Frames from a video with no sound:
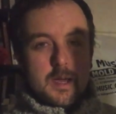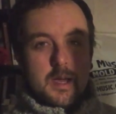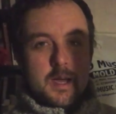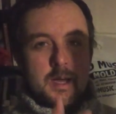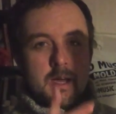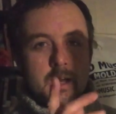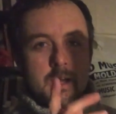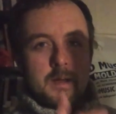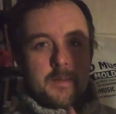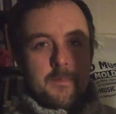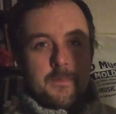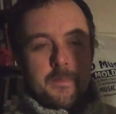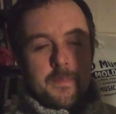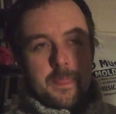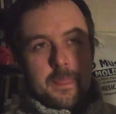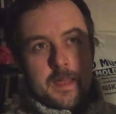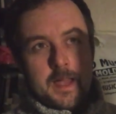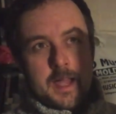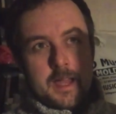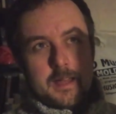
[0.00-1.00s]
Um,
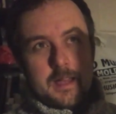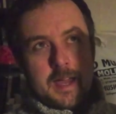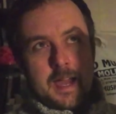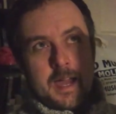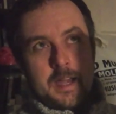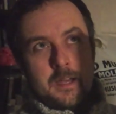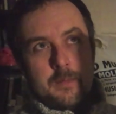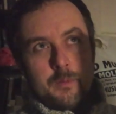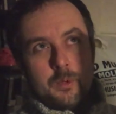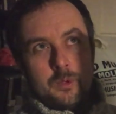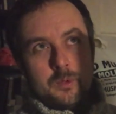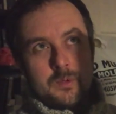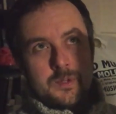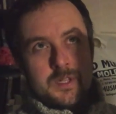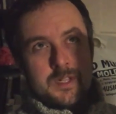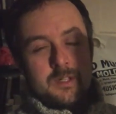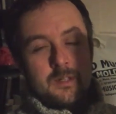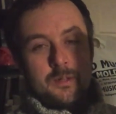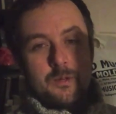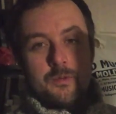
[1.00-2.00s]
Animals
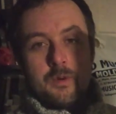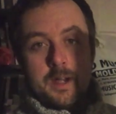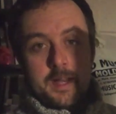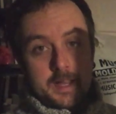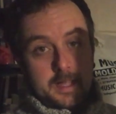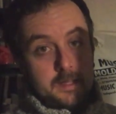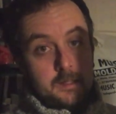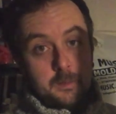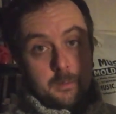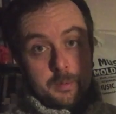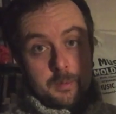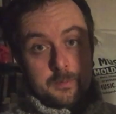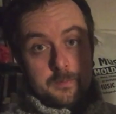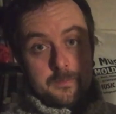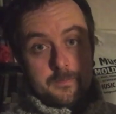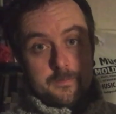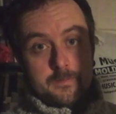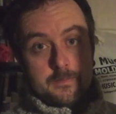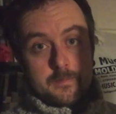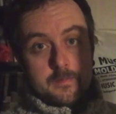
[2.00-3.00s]
is a great album.
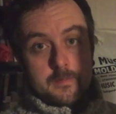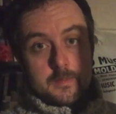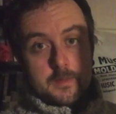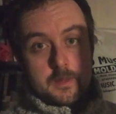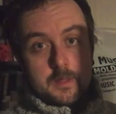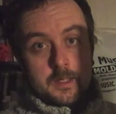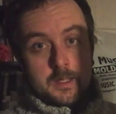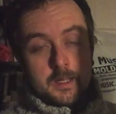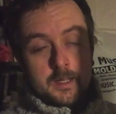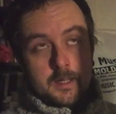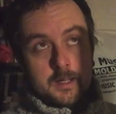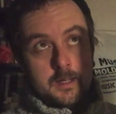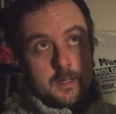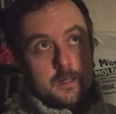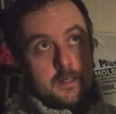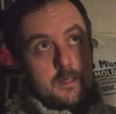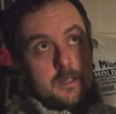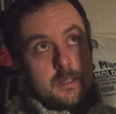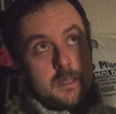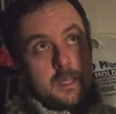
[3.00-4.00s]
Uh,
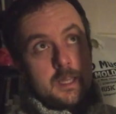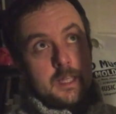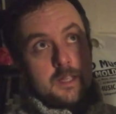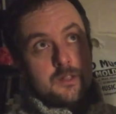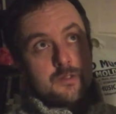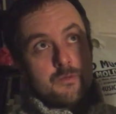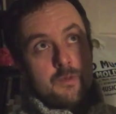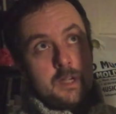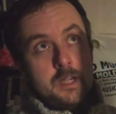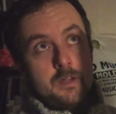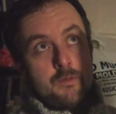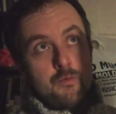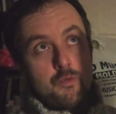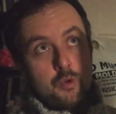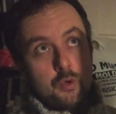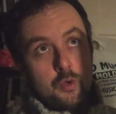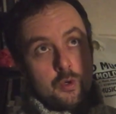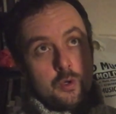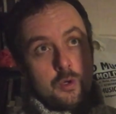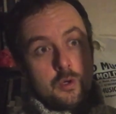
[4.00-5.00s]
it's really
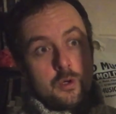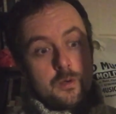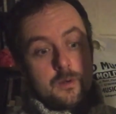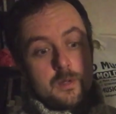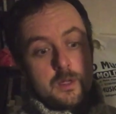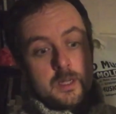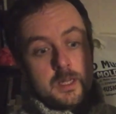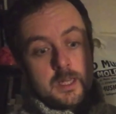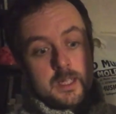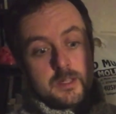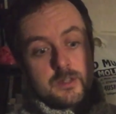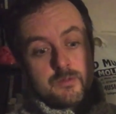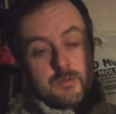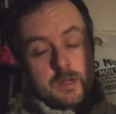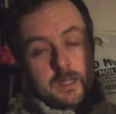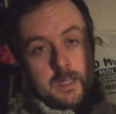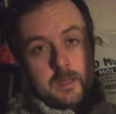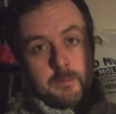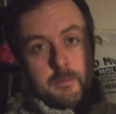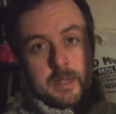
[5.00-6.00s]
raw, it's
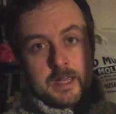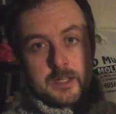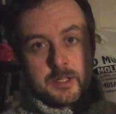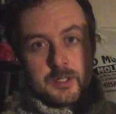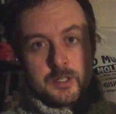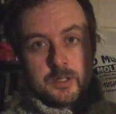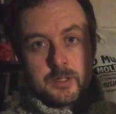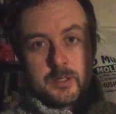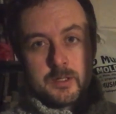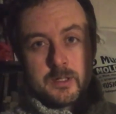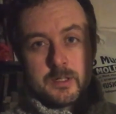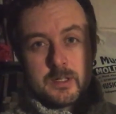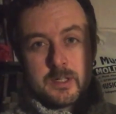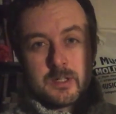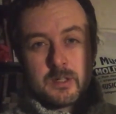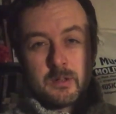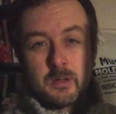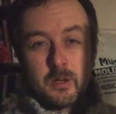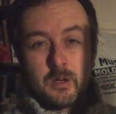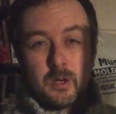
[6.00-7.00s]
really impassioned,
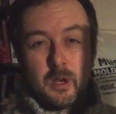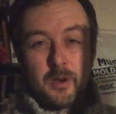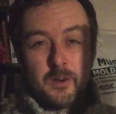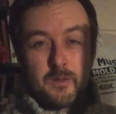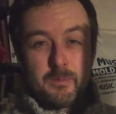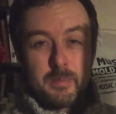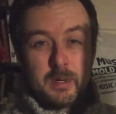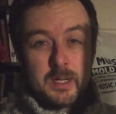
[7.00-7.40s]
it's got a lot of